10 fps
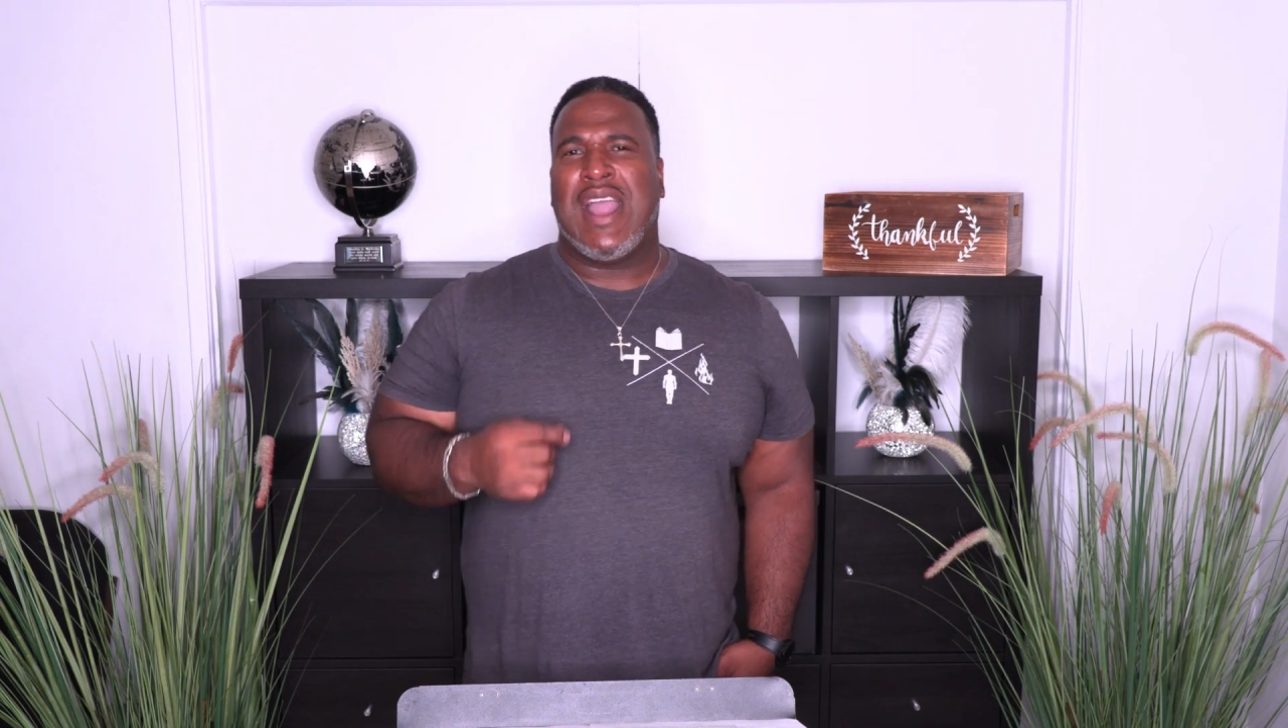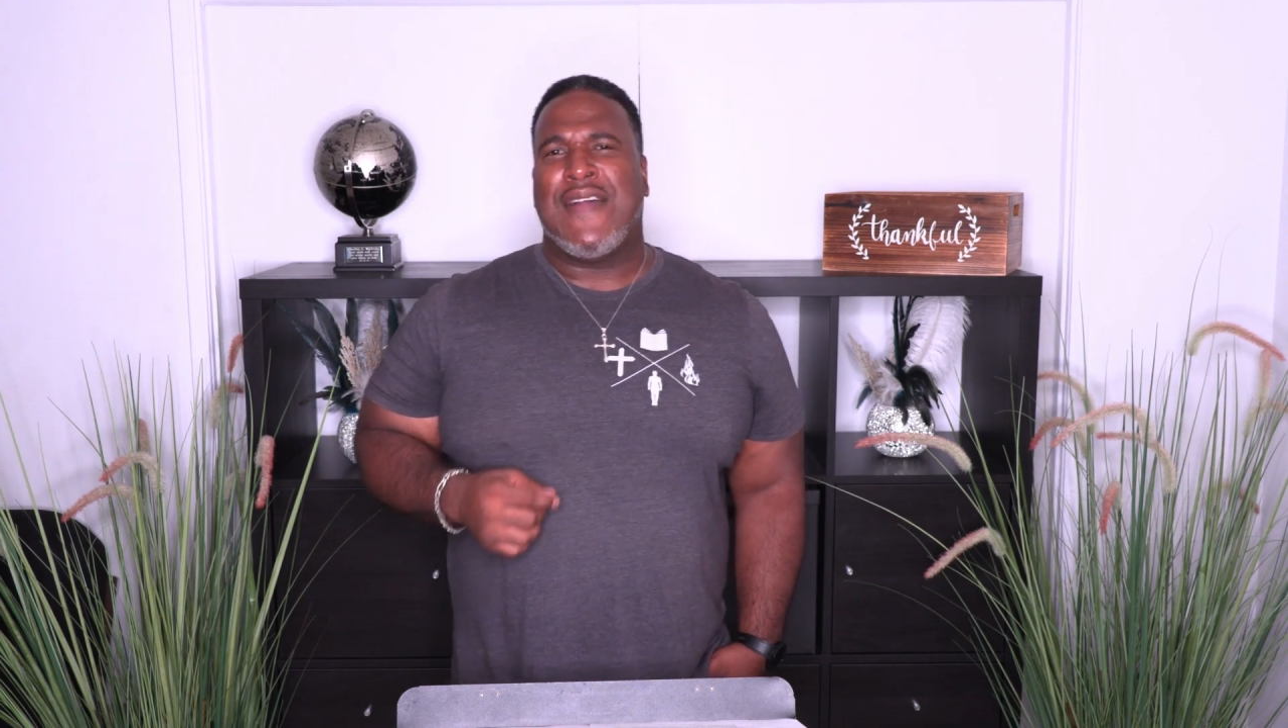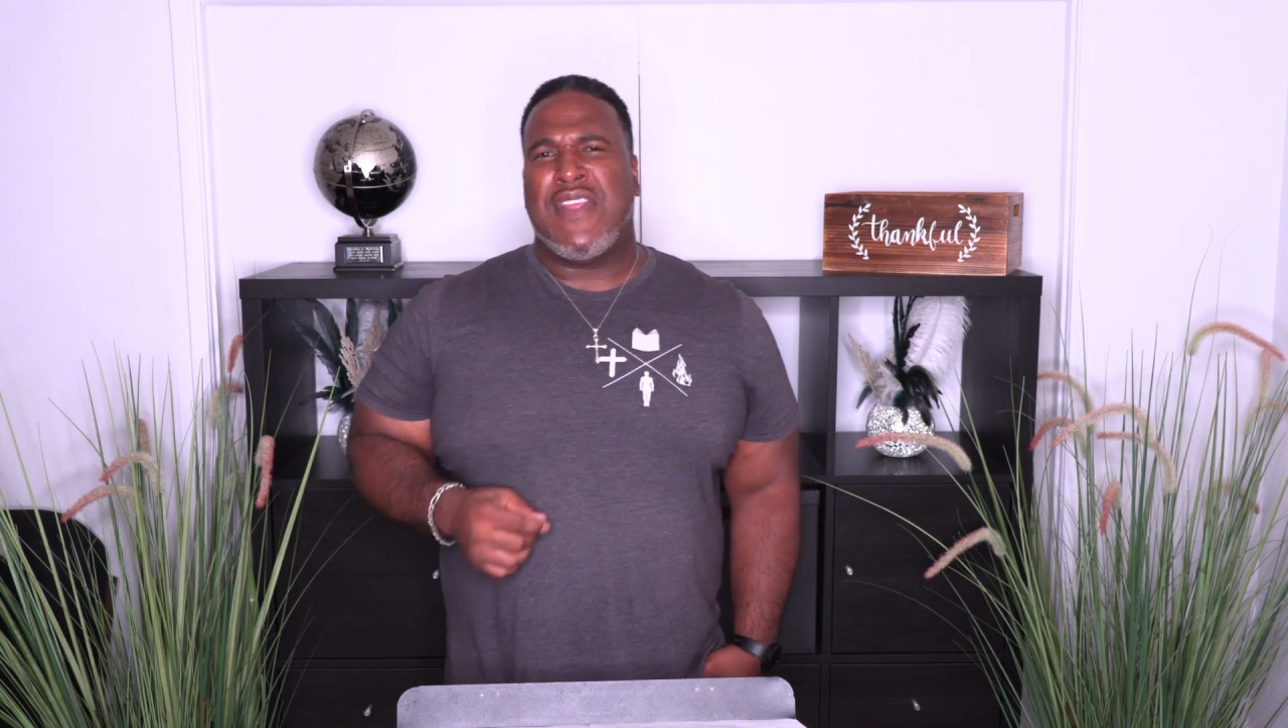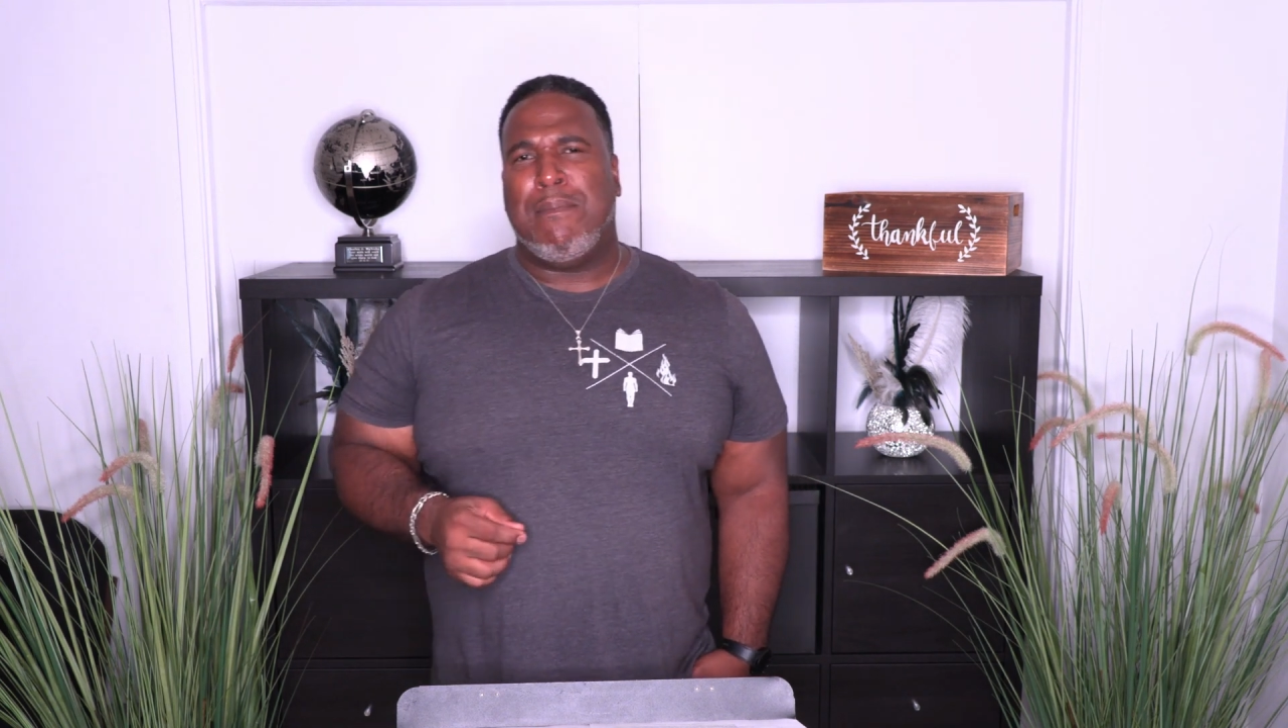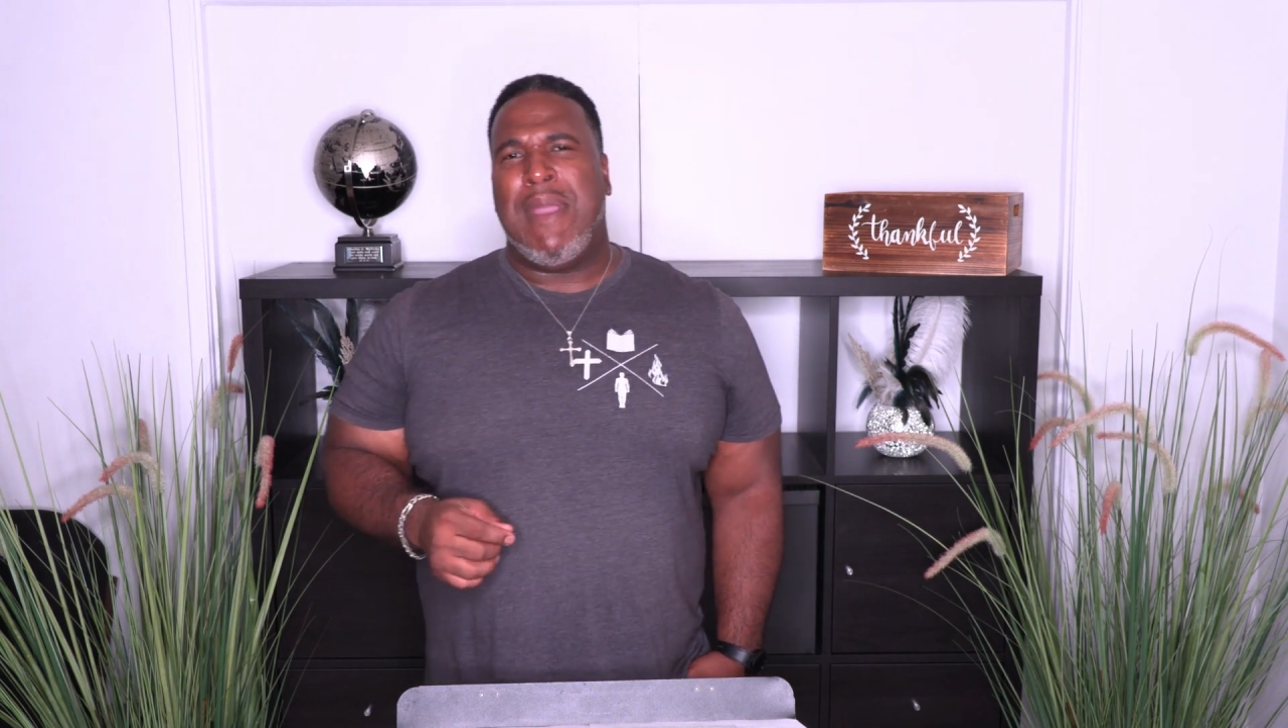
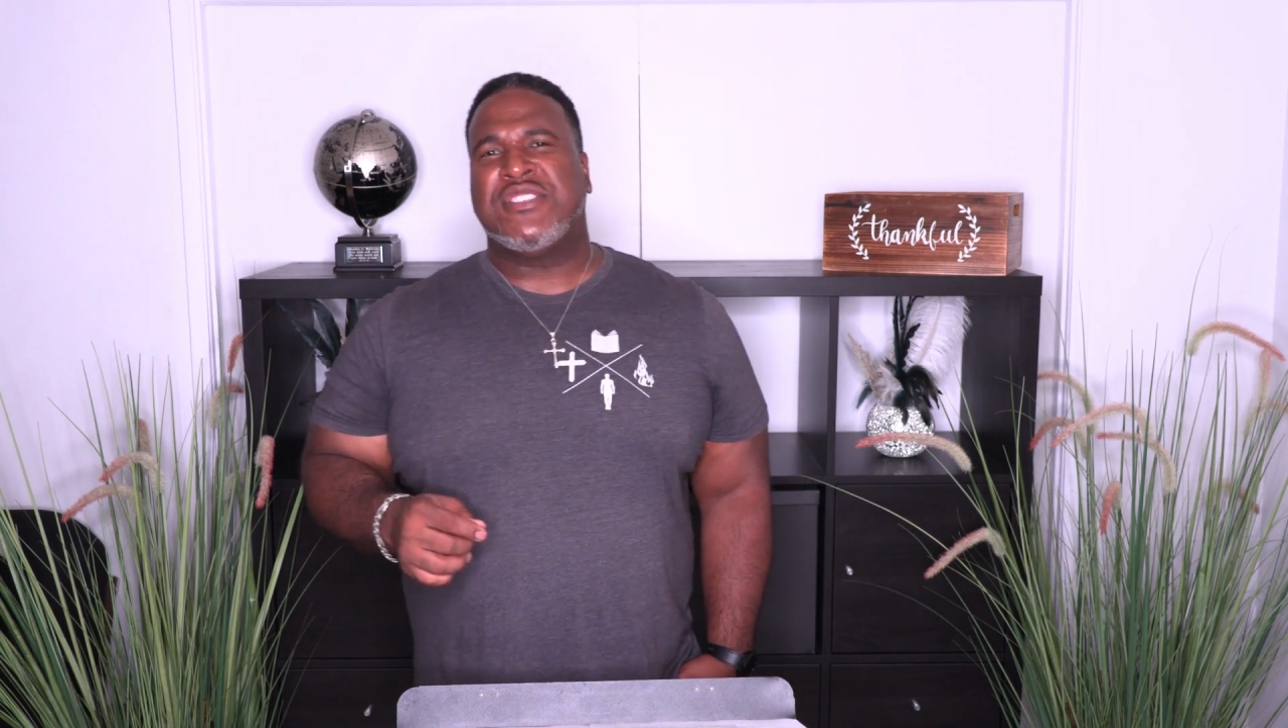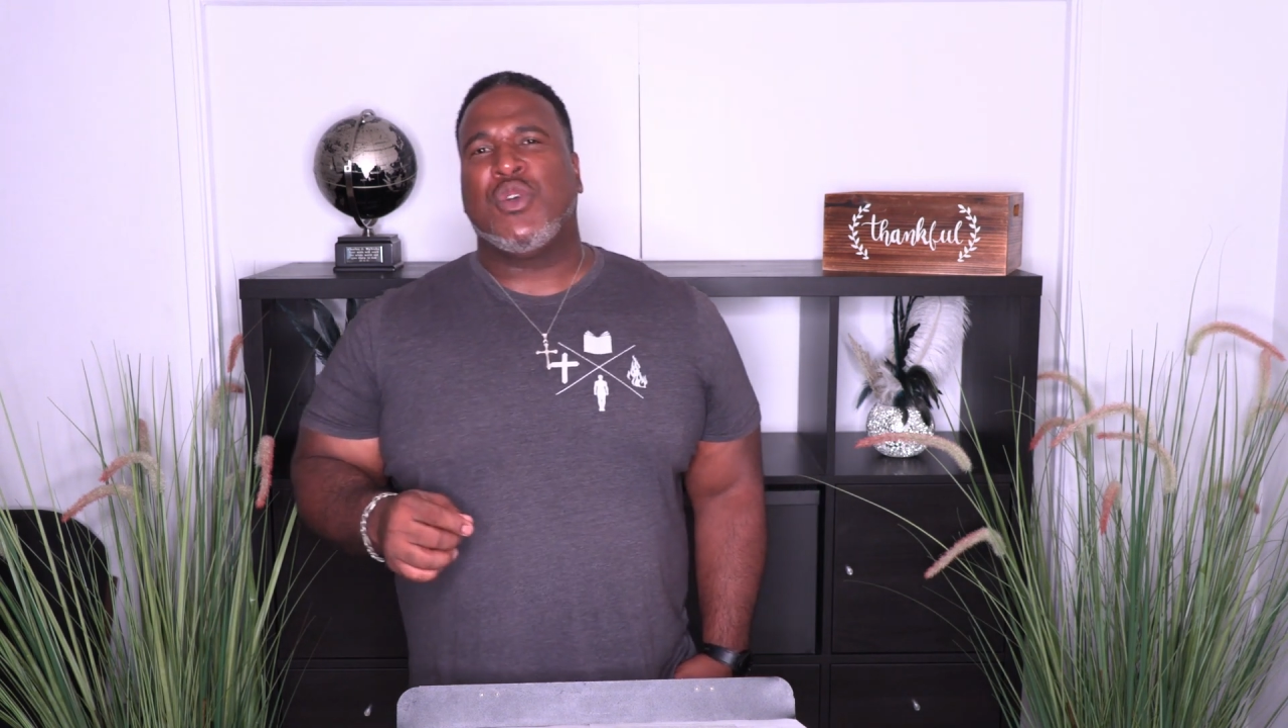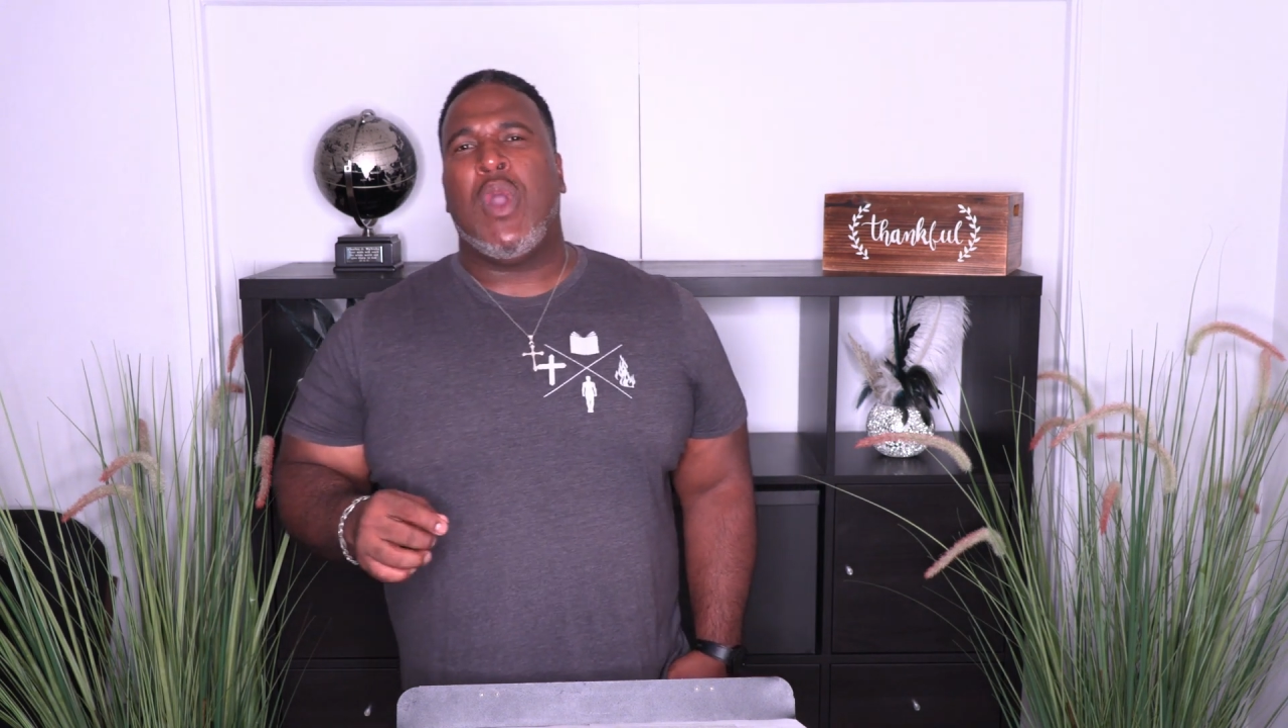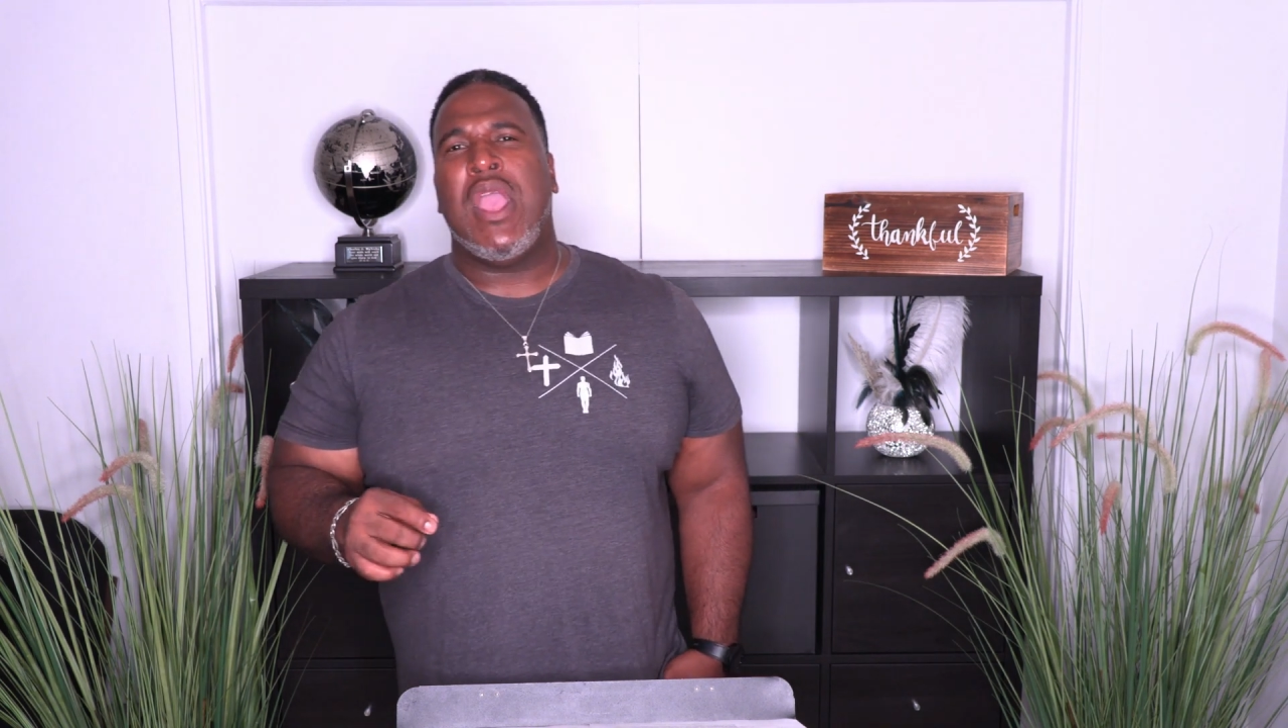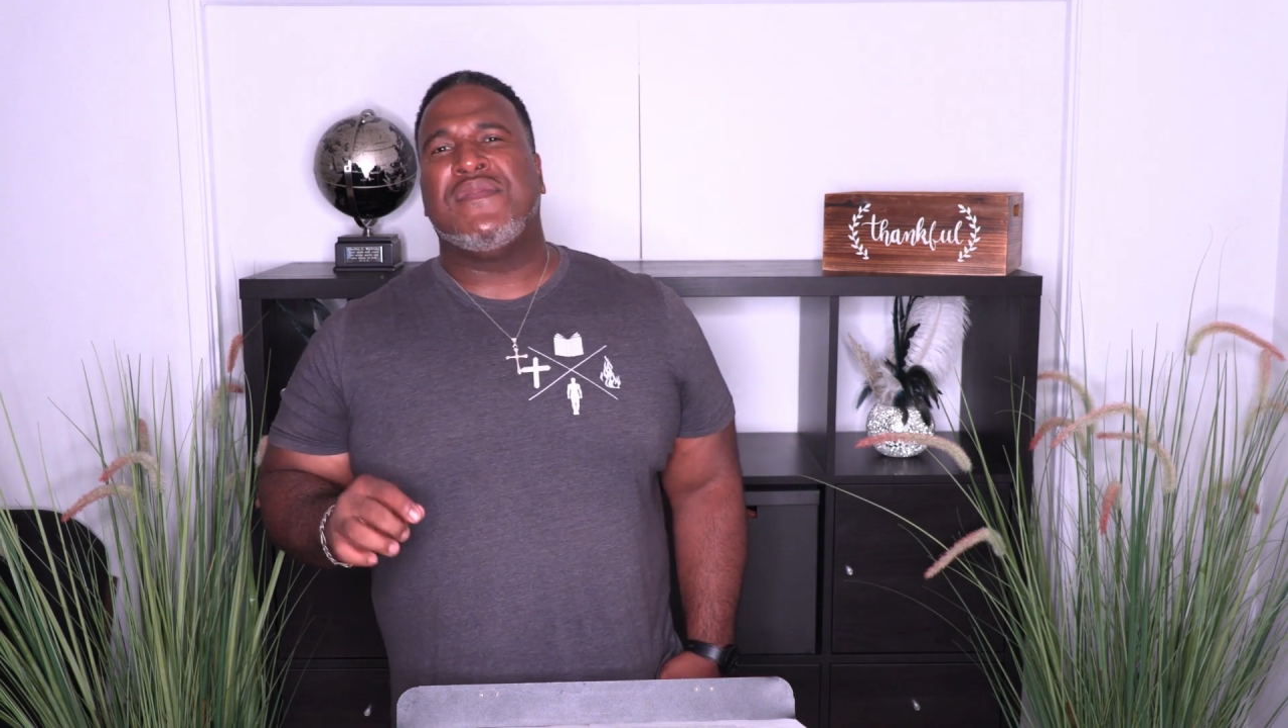God that makes
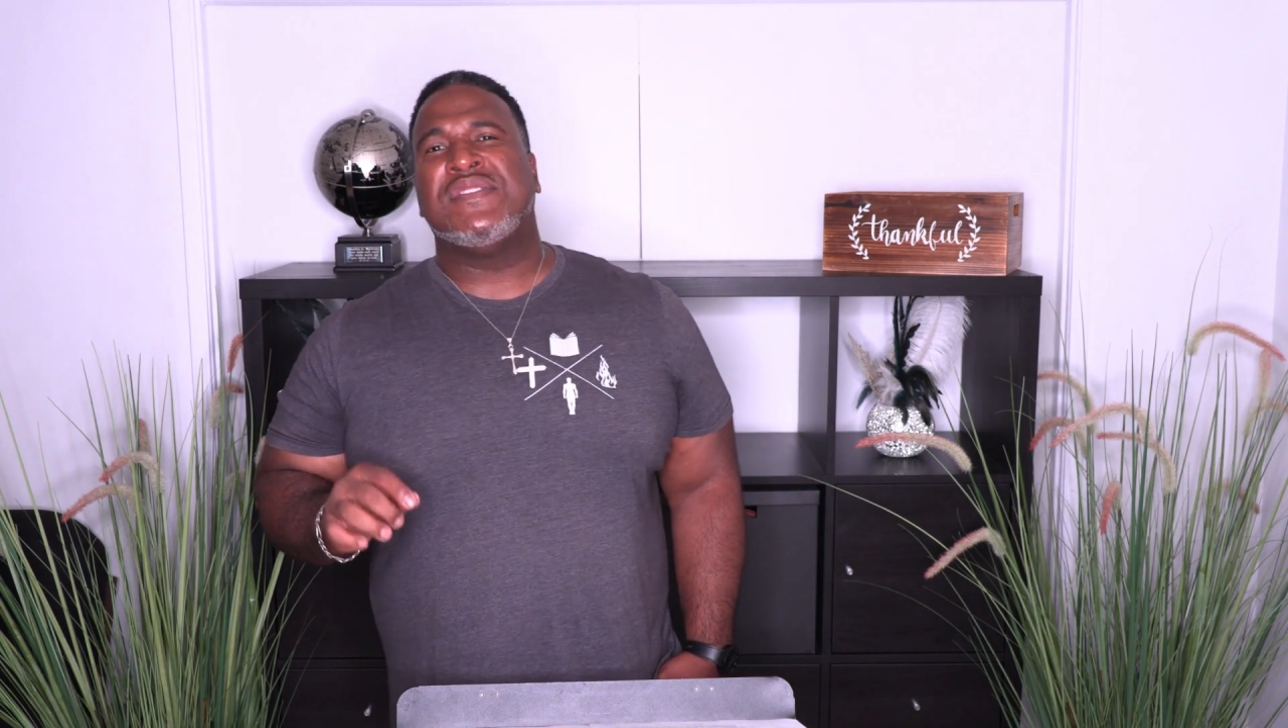a way of